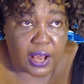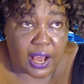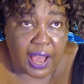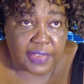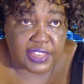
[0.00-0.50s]

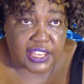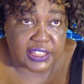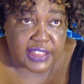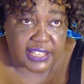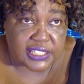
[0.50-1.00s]
I
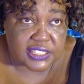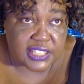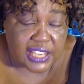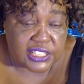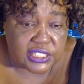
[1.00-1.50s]
think that is
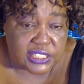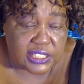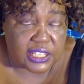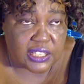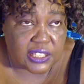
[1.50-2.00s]

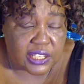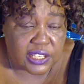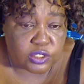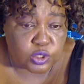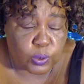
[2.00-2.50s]
19 in
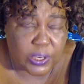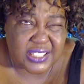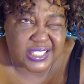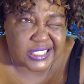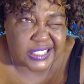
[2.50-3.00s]
in
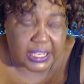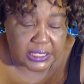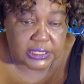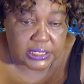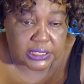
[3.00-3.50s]

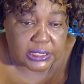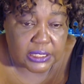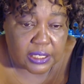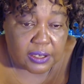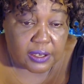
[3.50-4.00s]

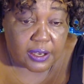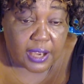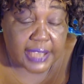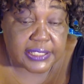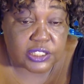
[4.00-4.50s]
2019
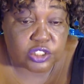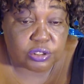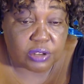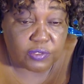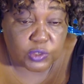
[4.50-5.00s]
I did
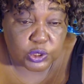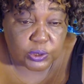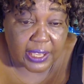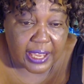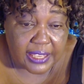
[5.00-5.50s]
travel to
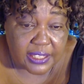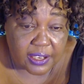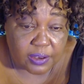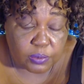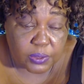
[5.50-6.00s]

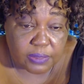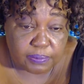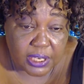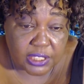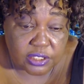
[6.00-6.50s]
Kenya with
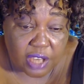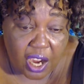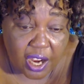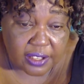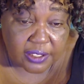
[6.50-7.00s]
my
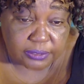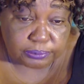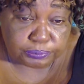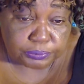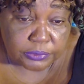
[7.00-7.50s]
daughter
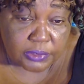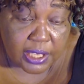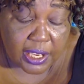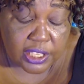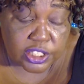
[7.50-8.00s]

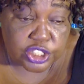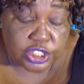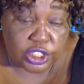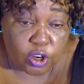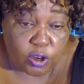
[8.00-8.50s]
and
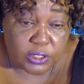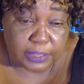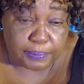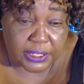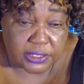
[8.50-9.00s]
she got
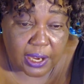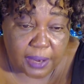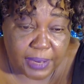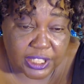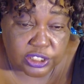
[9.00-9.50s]
a, a
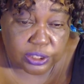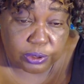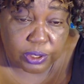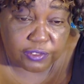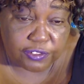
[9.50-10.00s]

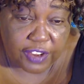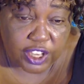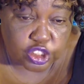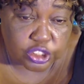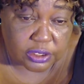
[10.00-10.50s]
bacterial
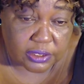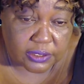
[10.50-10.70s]
infection